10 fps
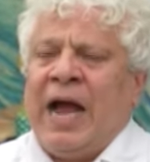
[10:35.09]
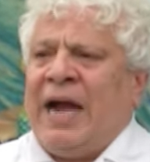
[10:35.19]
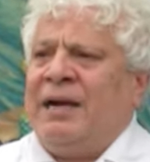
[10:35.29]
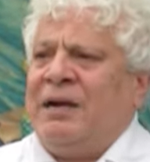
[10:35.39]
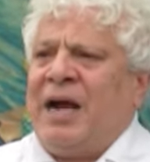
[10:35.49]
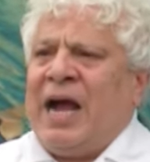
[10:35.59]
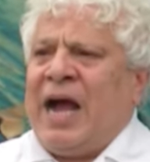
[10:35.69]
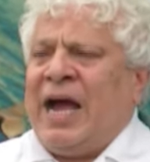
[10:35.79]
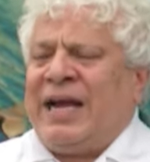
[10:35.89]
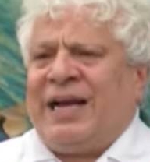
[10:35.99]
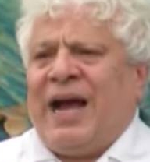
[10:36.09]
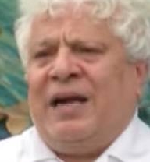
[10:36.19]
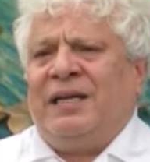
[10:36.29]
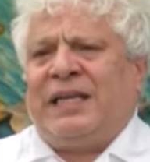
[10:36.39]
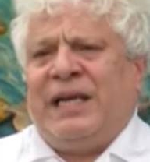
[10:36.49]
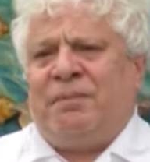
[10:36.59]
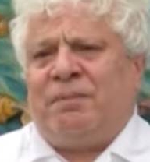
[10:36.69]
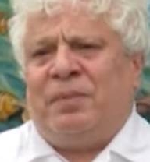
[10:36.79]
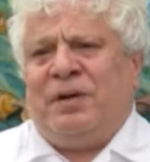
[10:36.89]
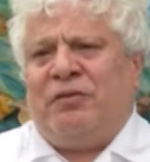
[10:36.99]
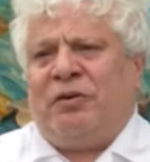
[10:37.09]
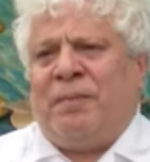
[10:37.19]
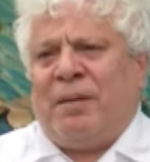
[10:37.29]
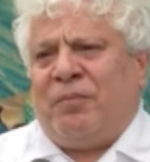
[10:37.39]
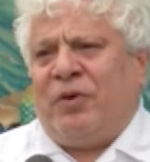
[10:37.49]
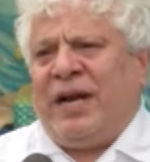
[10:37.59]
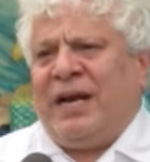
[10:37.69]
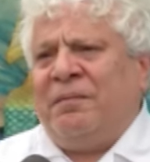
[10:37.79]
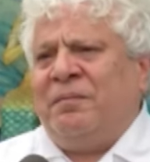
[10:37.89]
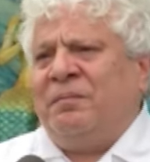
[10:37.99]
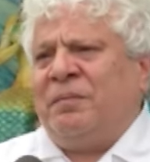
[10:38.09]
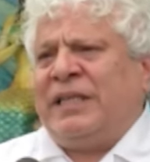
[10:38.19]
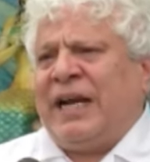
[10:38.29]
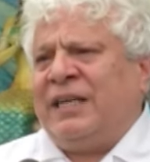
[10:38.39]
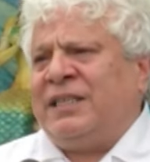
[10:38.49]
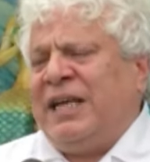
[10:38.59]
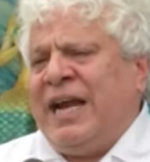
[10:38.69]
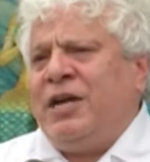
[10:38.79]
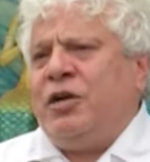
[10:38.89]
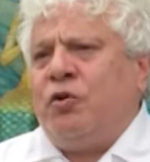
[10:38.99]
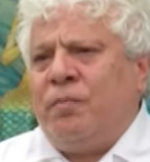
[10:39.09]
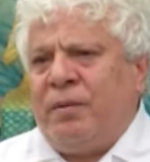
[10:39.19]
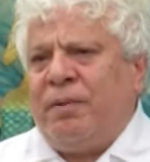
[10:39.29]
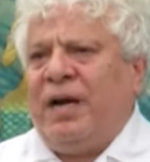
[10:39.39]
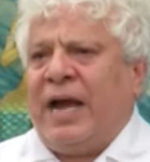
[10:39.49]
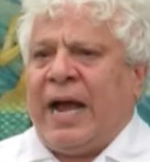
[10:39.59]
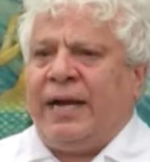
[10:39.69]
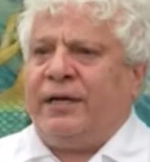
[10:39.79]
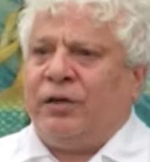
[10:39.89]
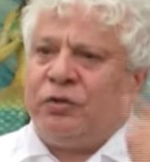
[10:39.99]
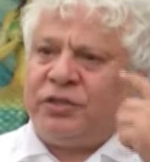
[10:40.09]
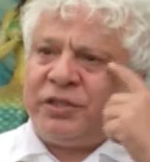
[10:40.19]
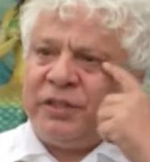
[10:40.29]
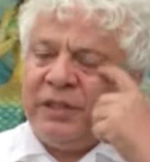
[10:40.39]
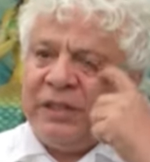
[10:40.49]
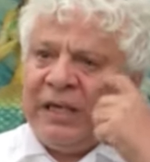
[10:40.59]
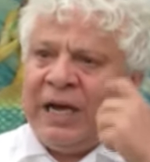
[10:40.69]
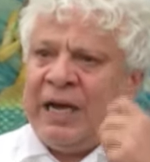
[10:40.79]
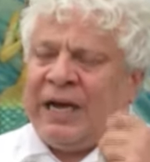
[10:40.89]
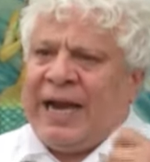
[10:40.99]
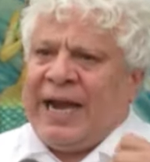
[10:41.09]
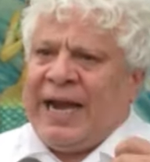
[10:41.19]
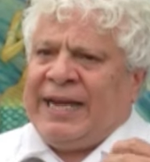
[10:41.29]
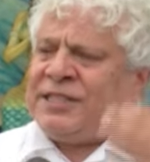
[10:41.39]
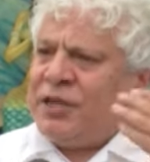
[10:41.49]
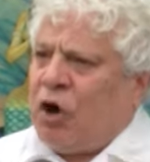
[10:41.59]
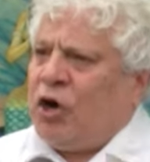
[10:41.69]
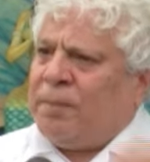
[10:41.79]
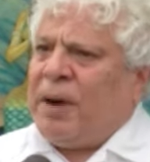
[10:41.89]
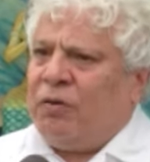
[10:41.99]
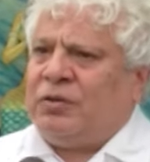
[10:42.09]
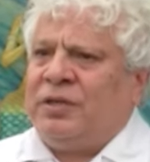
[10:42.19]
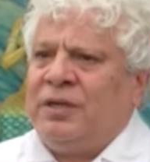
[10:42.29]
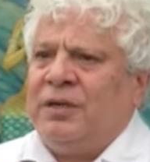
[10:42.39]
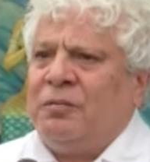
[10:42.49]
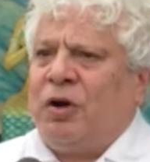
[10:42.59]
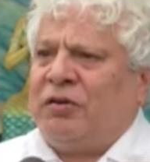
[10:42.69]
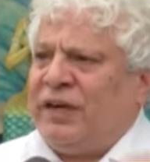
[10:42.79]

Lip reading: And I can't keep remembering, but there are innumerable anecdotes It's not about what